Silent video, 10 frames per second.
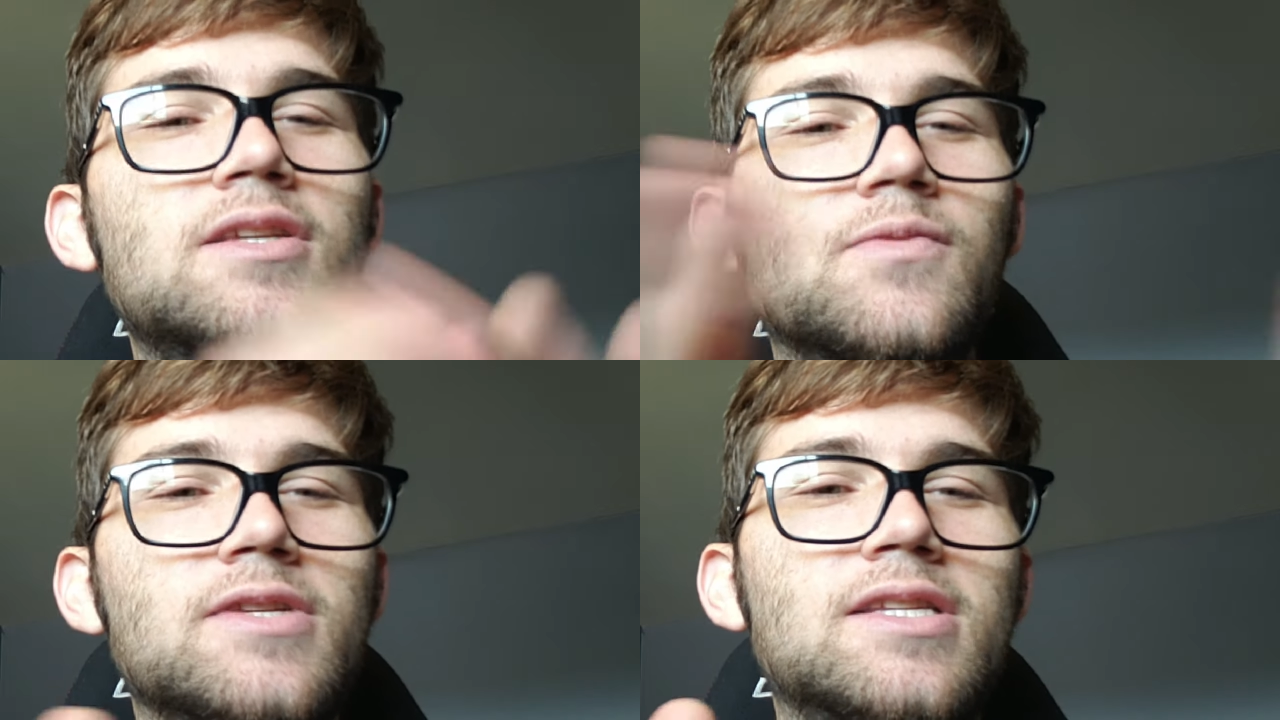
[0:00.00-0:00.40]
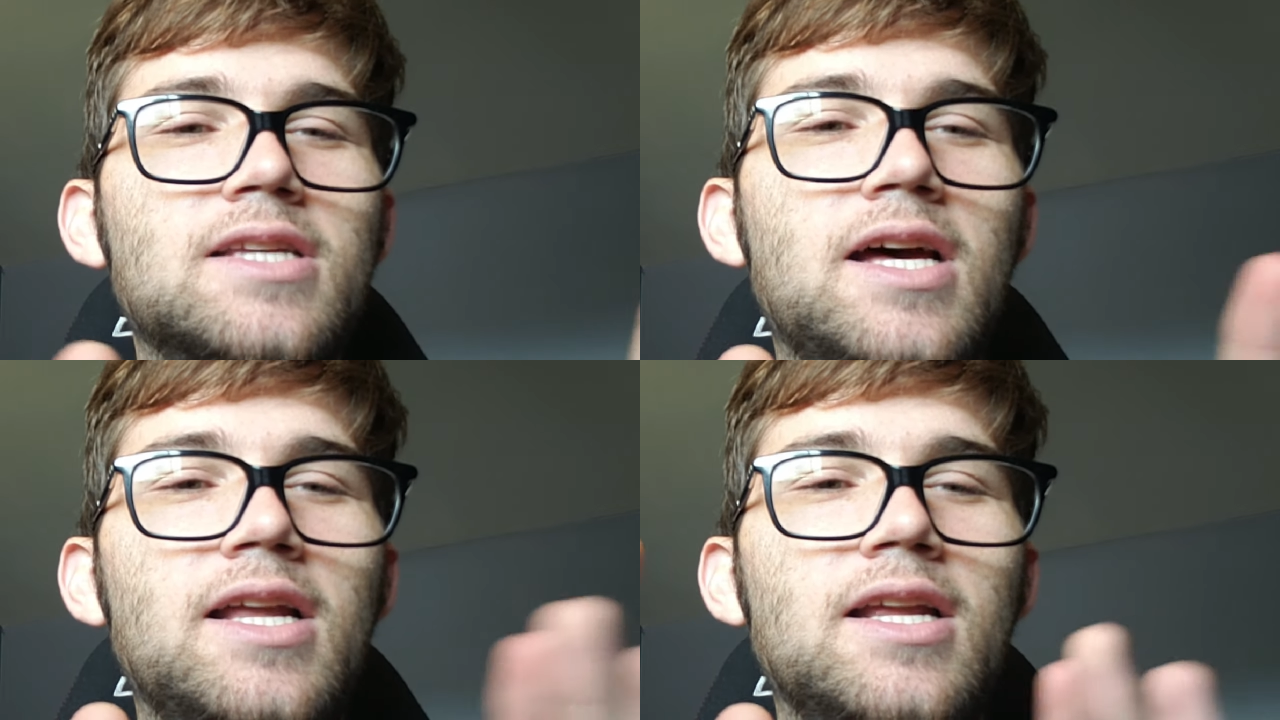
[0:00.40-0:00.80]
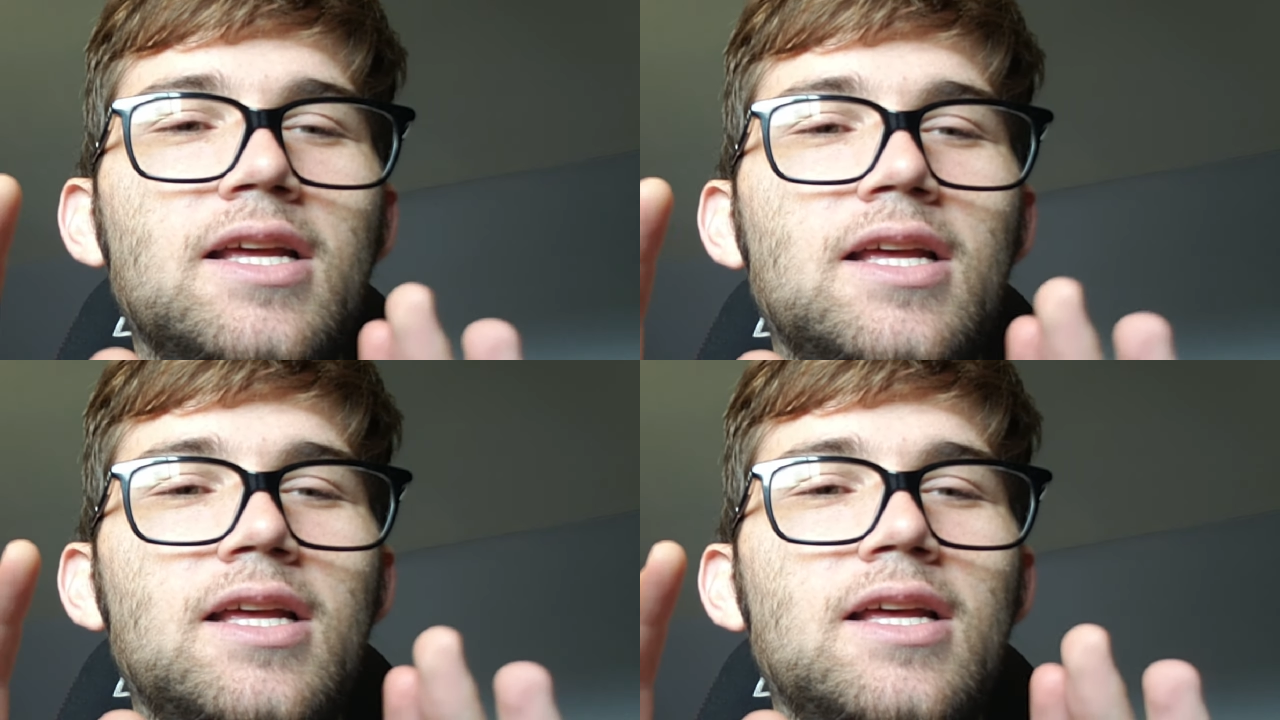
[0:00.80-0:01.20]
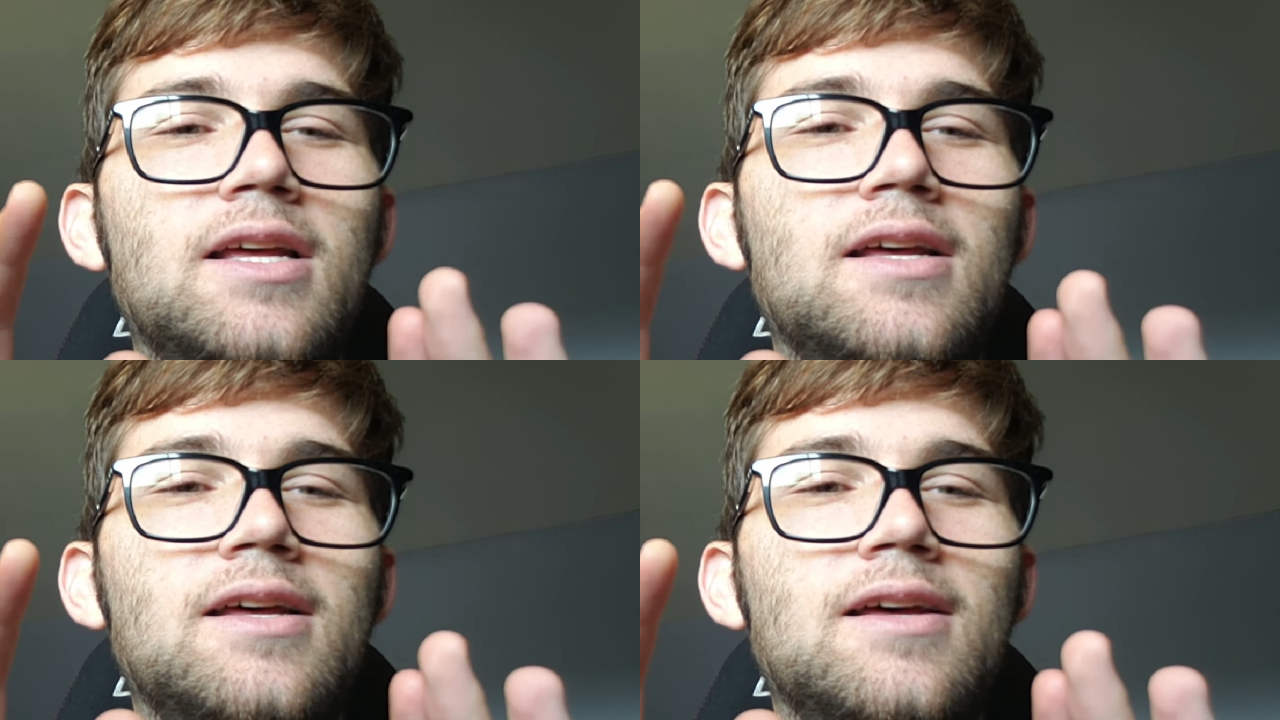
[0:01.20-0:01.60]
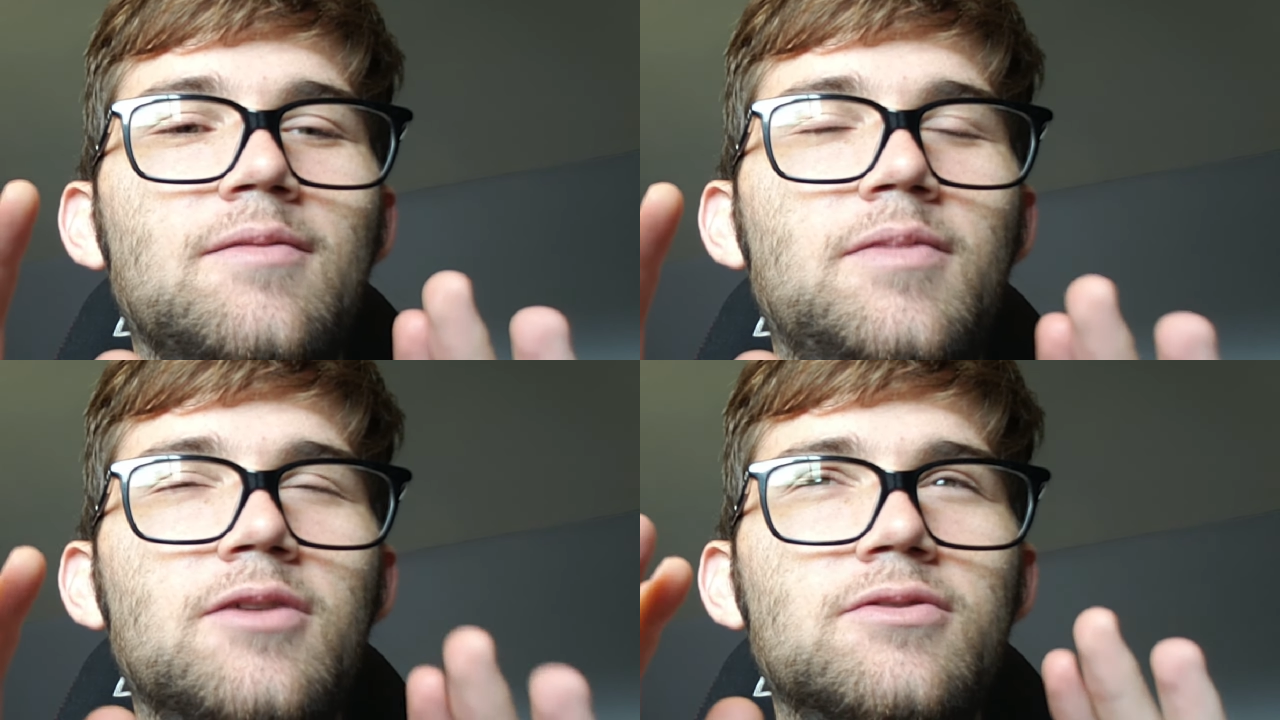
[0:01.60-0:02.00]
was said,
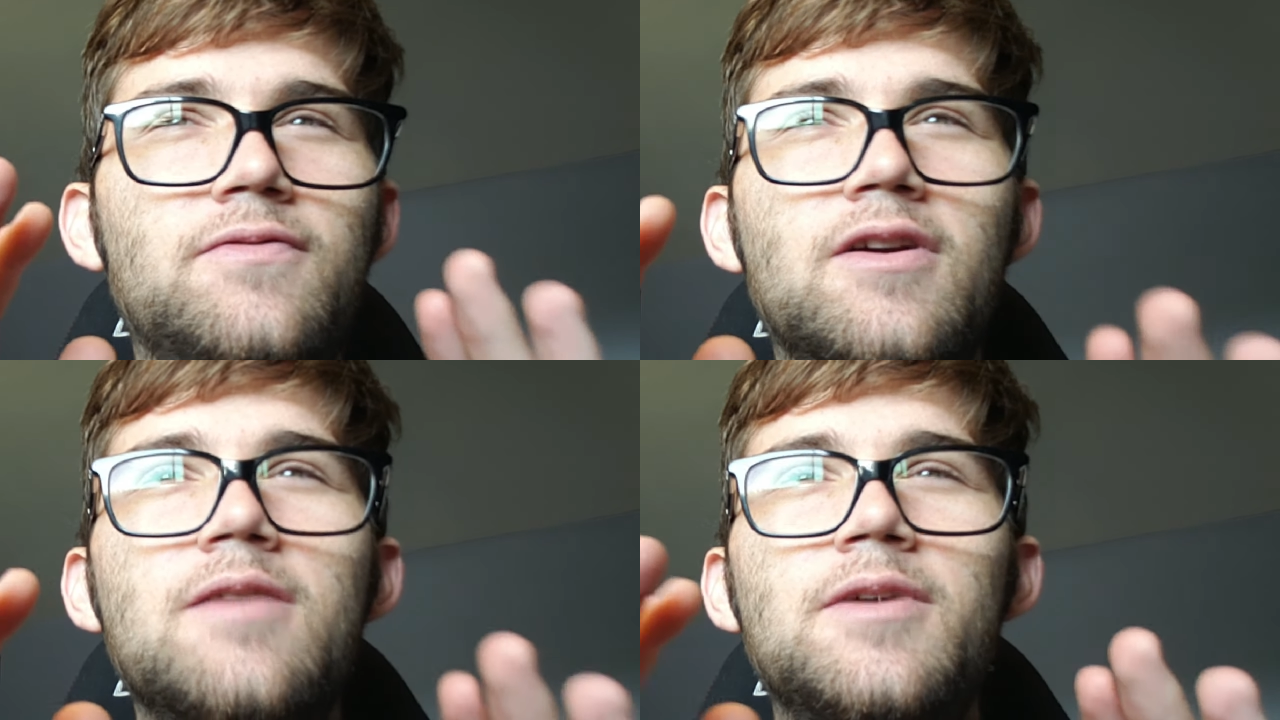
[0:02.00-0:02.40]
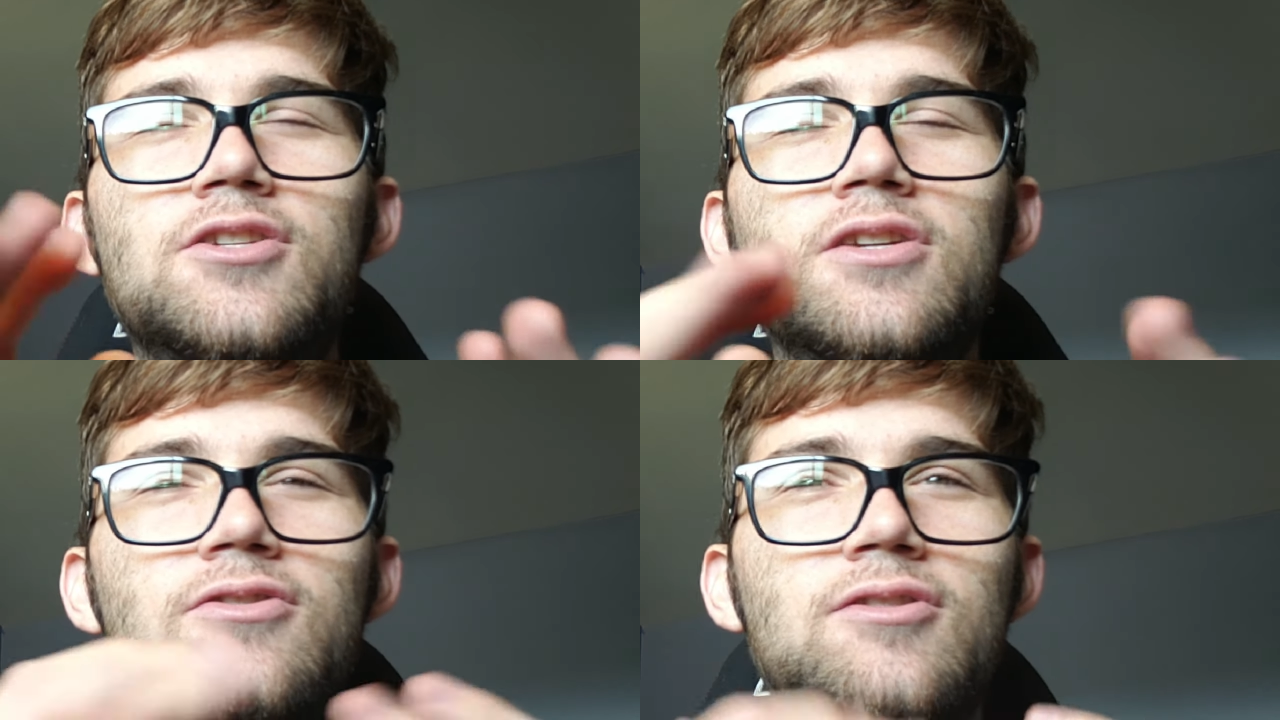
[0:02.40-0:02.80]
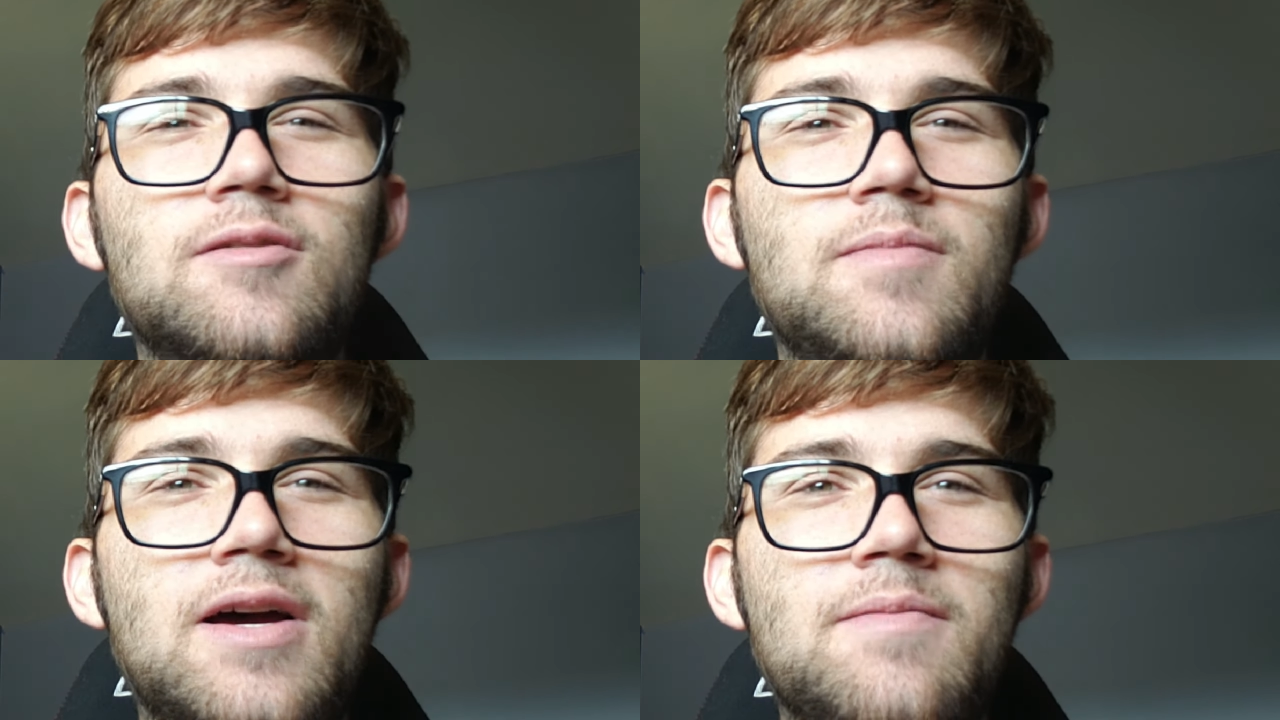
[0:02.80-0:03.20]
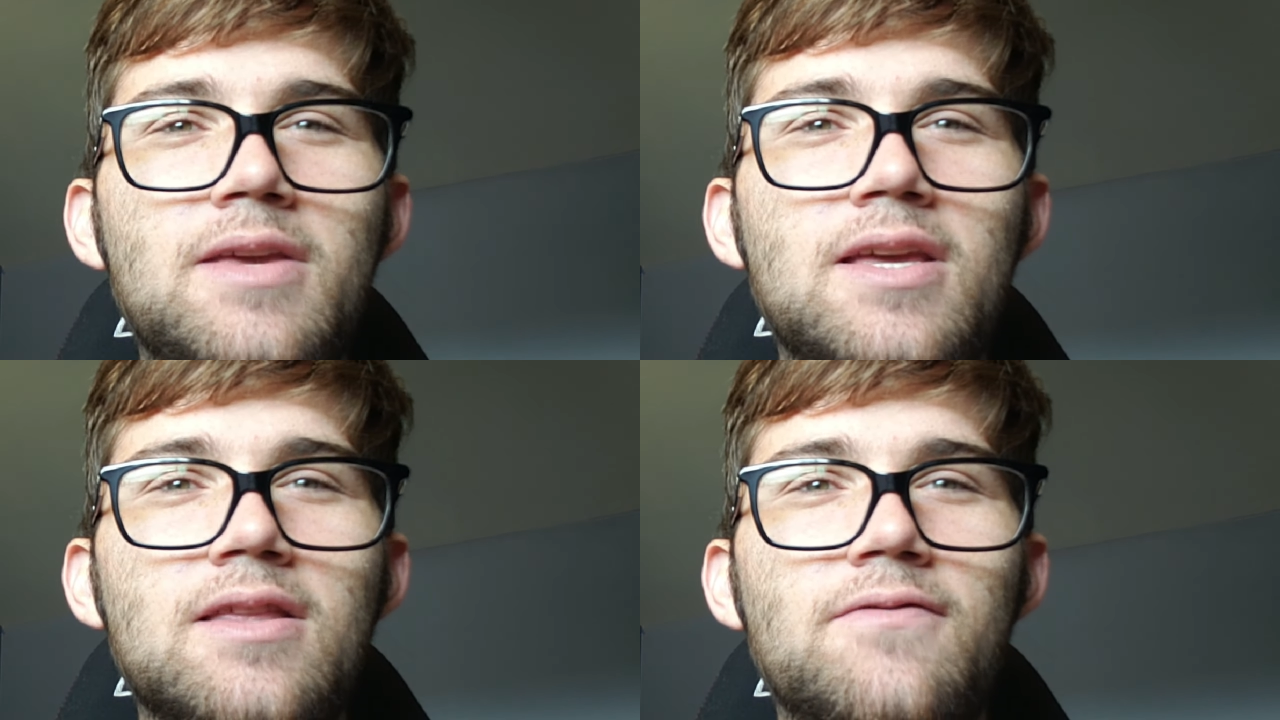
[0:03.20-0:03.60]
but it was very much understood by me that